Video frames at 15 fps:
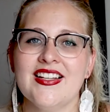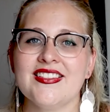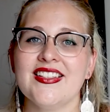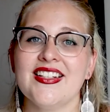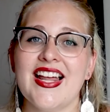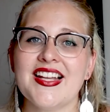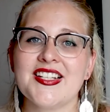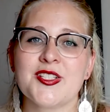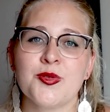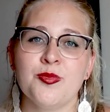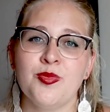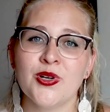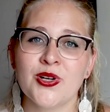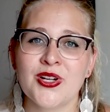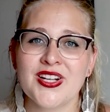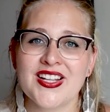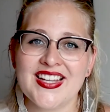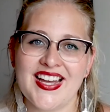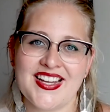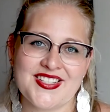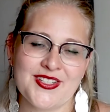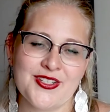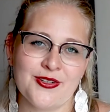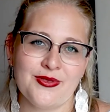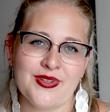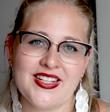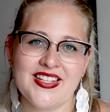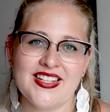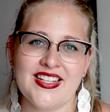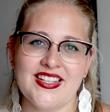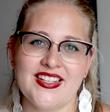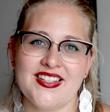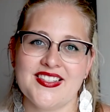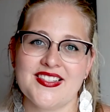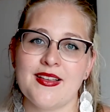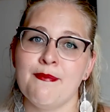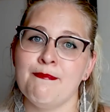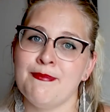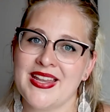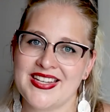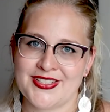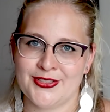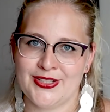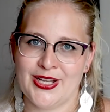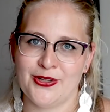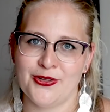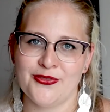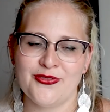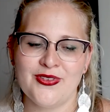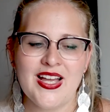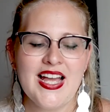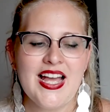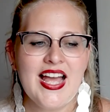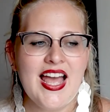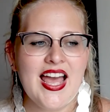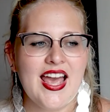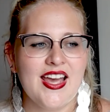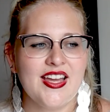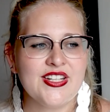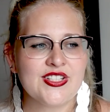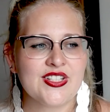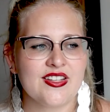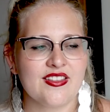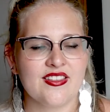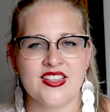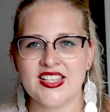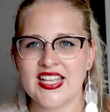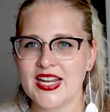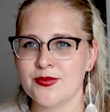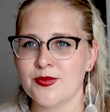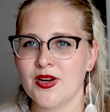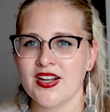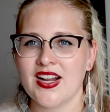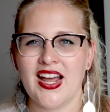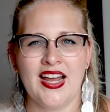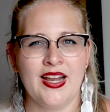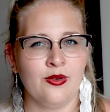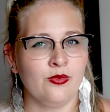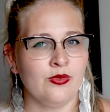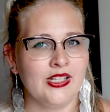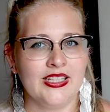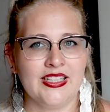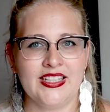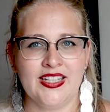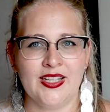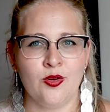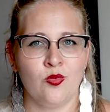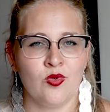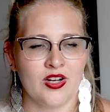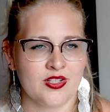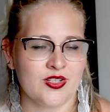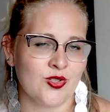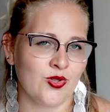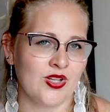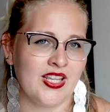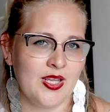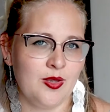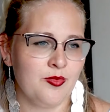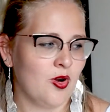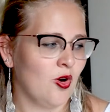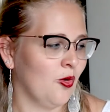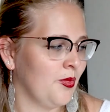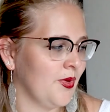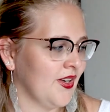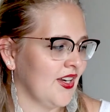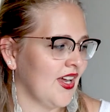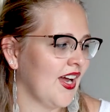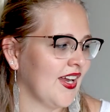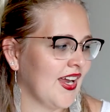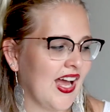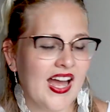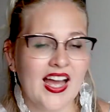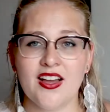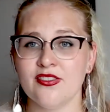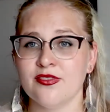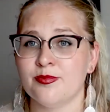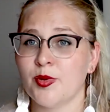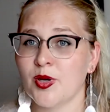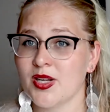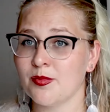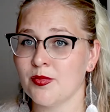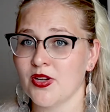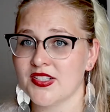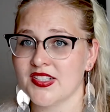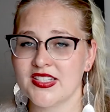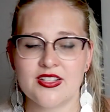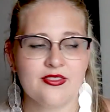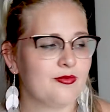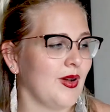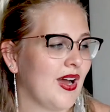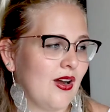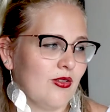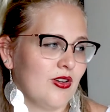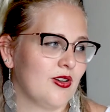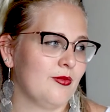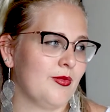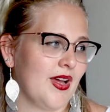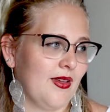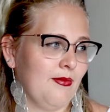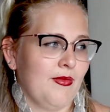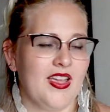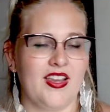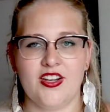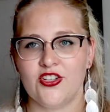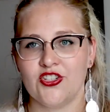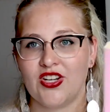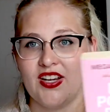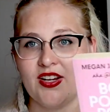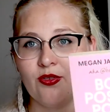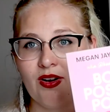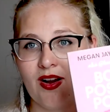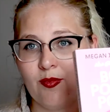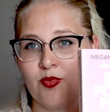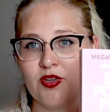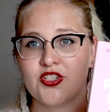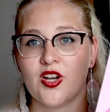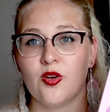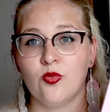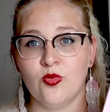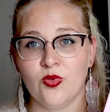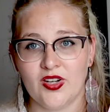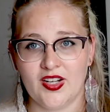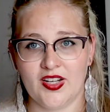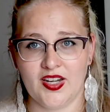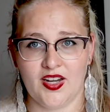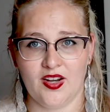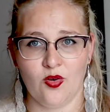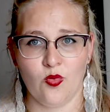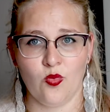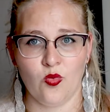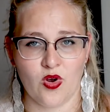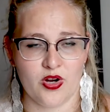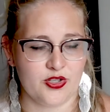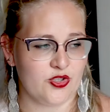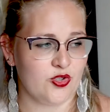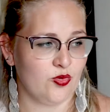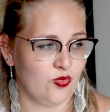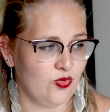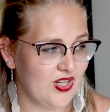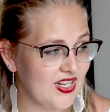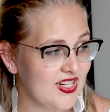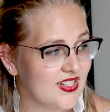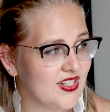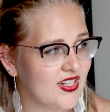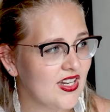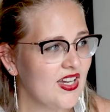The last book category is mental health. And that one I really want to keep open. I have Body Positive Power by Megan Jane Crabb, which I really want to read.